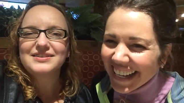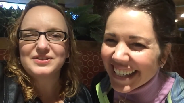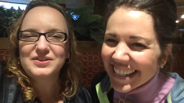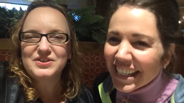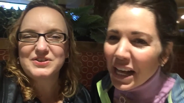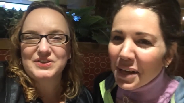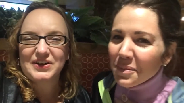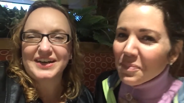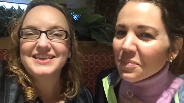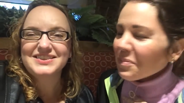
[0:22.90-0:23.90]
Speaker 1: as soon as you
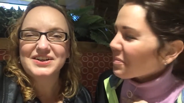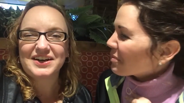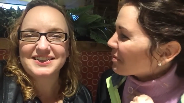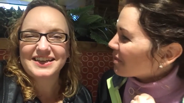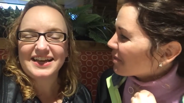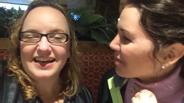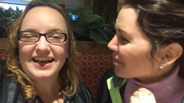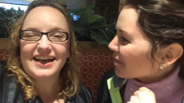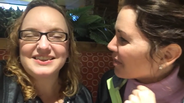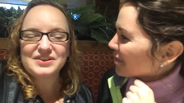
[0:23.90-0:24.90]
join, it starts.
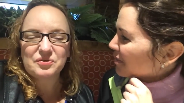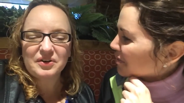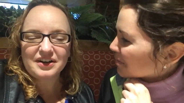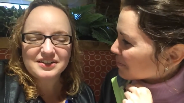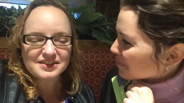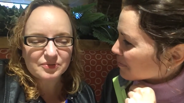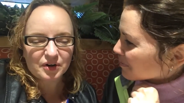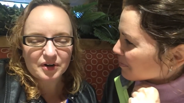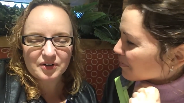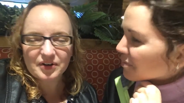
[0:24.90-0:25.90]
And so we're just
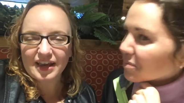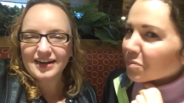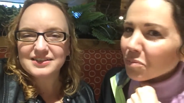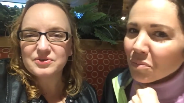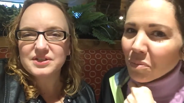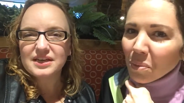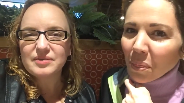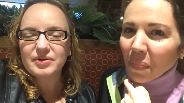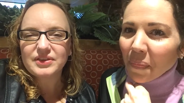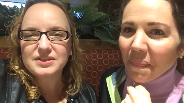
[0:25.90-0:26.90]
we're getting so
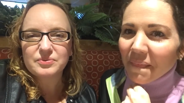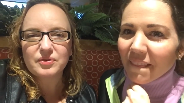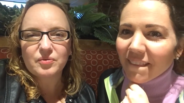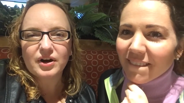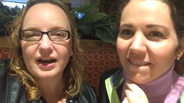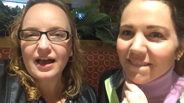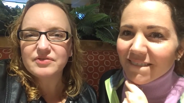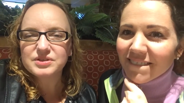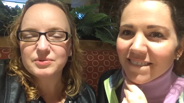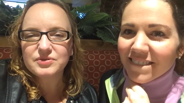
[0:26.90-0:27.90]
excited about this. We're, we're going to
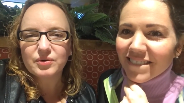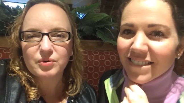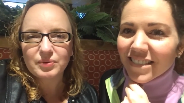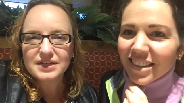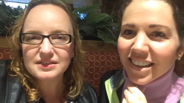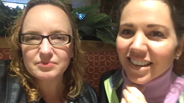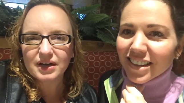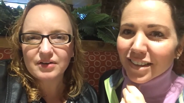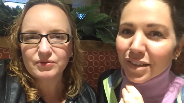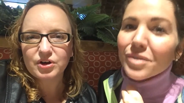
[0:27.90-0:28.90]
have so much fun. We're raising
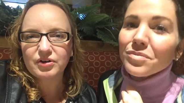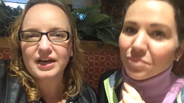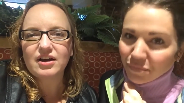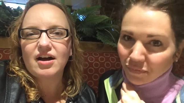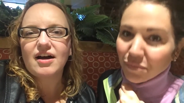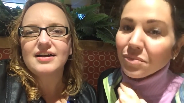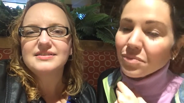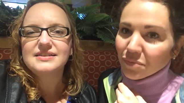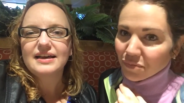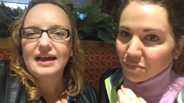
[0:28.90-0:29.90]
money for a great mm-hmm.
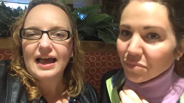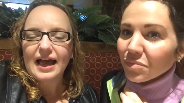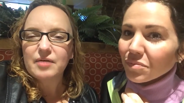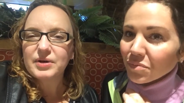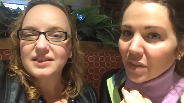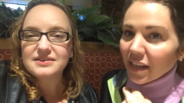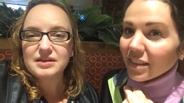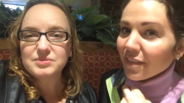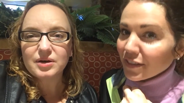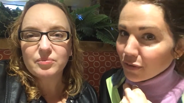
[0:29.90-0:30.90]
cause, uh, but at the
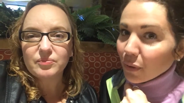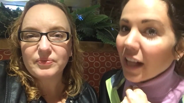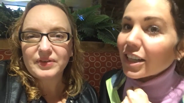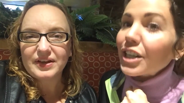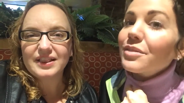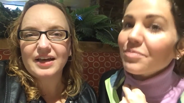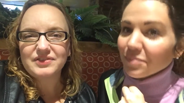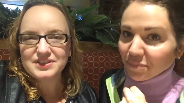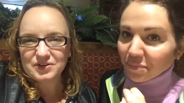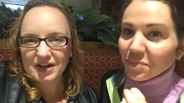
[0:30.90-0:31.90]
same love time, love is no color.
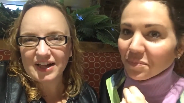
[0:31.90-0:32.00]
Love is no